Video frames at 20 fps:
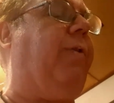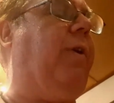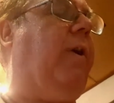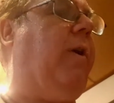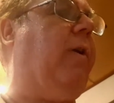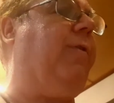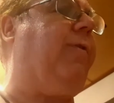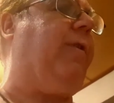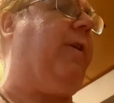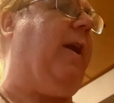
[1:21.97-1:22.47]

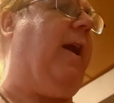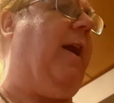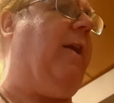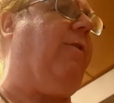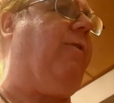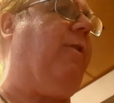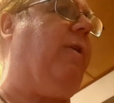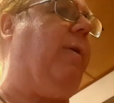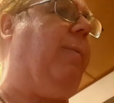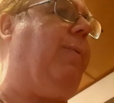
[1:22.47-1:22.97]
sauce,
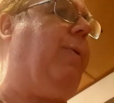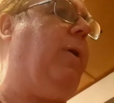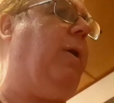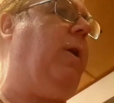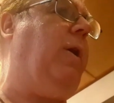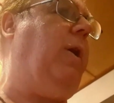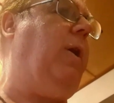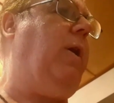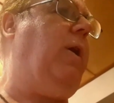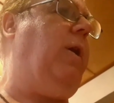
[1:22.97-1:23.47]
ketchup,
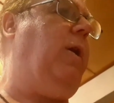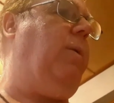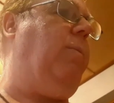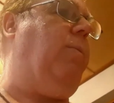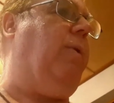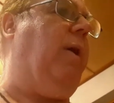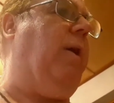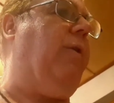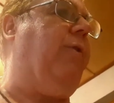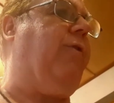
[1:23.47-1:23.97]

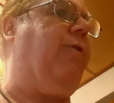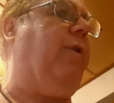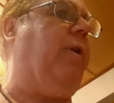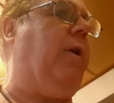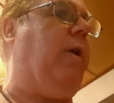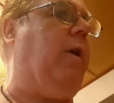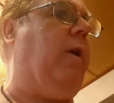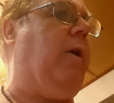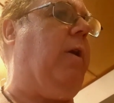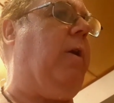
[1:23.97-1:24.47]
brown
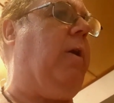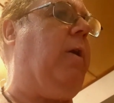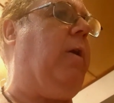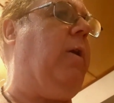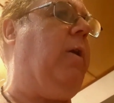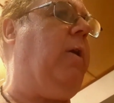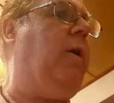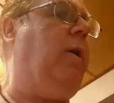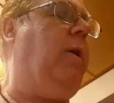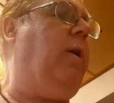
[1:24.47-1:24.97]
sugar,
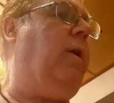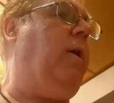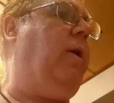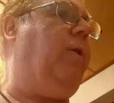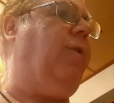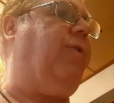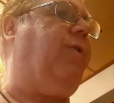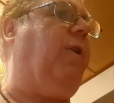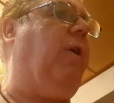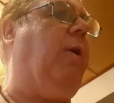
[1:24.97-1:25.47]

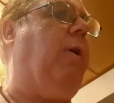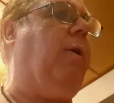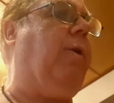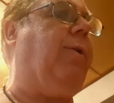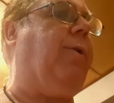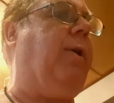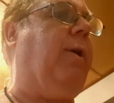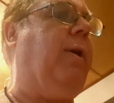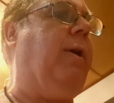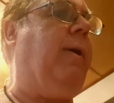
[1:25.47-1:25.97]

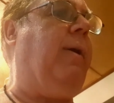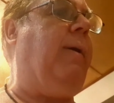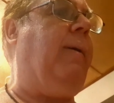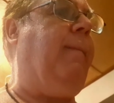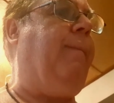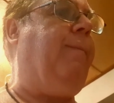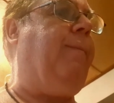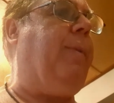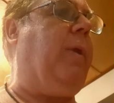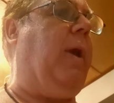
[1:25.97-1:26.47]
salt,
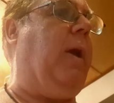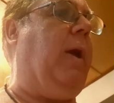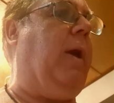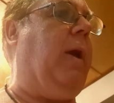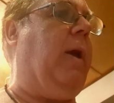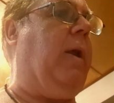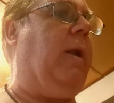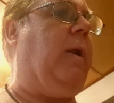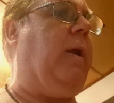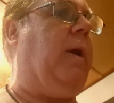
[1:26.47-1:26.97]

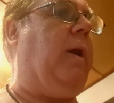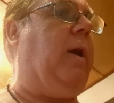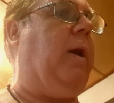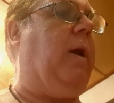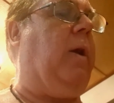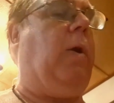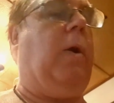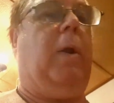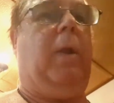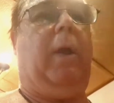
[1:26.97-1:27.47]
and
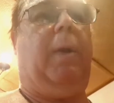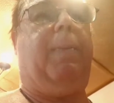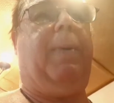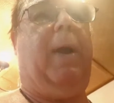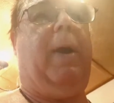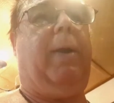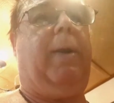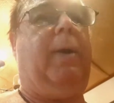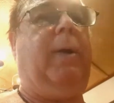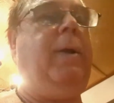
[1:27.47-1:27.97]
garlic
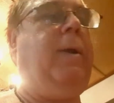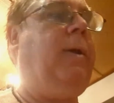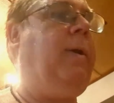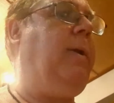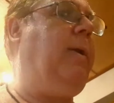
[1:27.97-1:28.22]
powder.